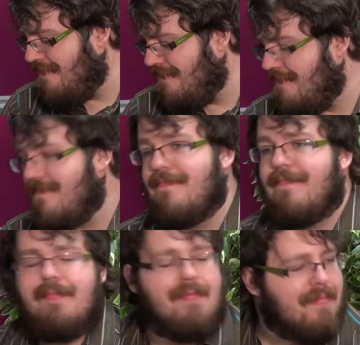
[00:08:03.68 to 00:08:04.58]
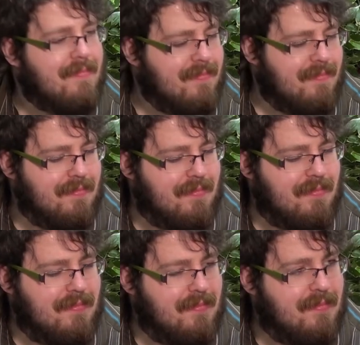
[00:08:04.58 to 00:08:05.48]

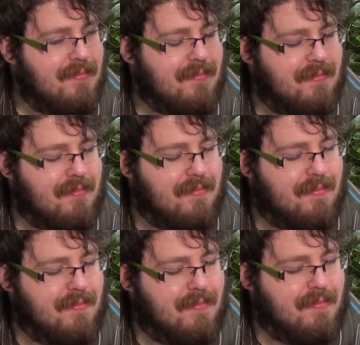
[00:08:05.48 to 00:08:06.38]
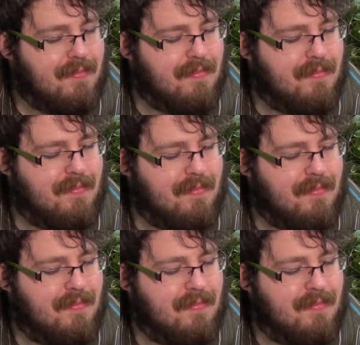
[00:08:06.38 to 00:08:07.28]

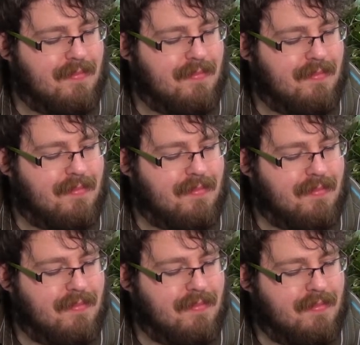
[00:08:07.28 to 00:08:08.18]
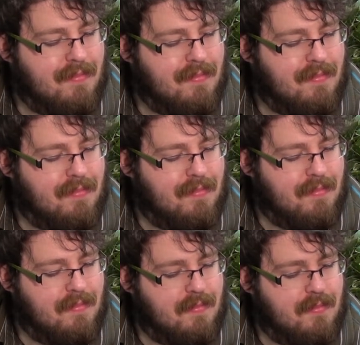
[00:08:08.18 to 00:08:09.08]

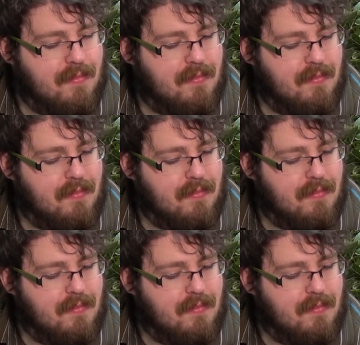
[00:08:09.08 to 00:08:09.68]
No words are spoken by the person on screen.